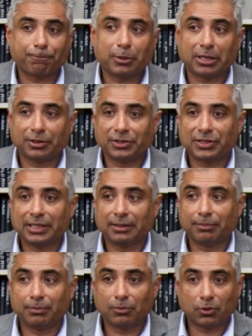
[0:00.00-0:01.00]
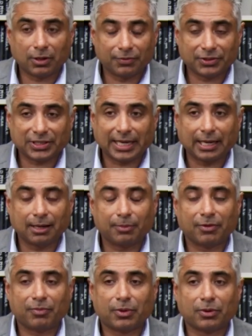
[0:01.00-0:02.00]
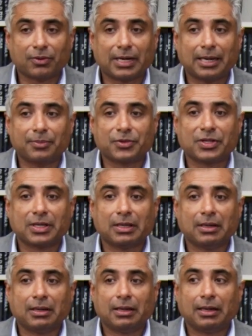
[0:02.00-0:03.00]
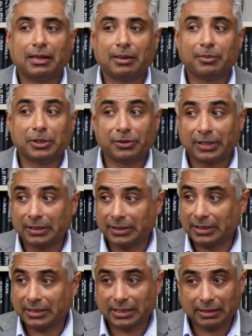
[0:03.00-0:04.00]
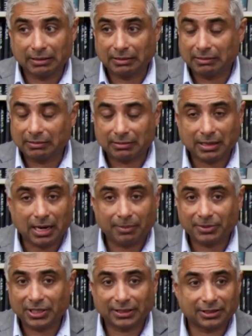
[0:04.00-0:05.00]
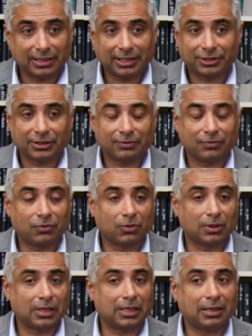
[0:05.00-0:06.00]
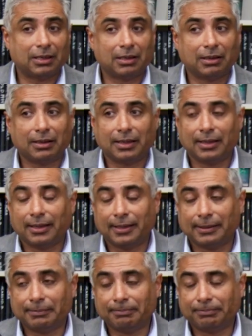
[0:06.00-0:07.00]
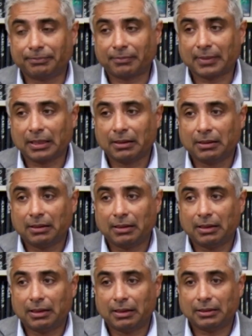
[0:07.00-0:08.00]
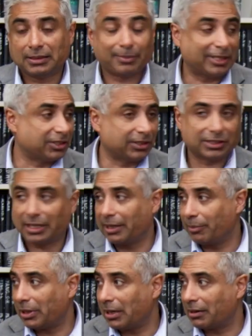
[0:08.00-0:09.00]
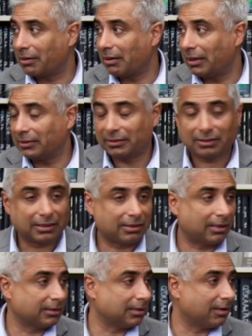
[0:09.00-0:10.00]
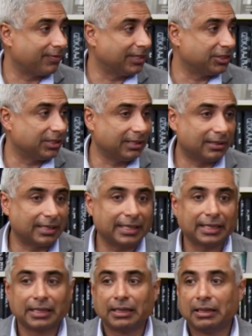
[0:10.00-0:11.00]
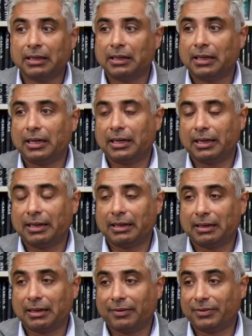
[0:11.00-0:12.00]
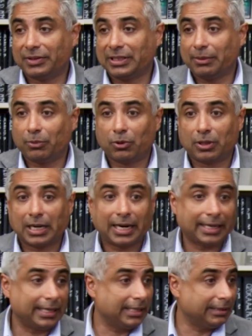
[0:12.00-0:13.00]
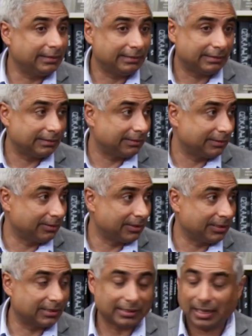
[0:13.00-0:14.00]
We're going to see more of a scale up of programs. Madrid is still top destination for our semester study abroad across all of engineering. I'd love to see more IEs students.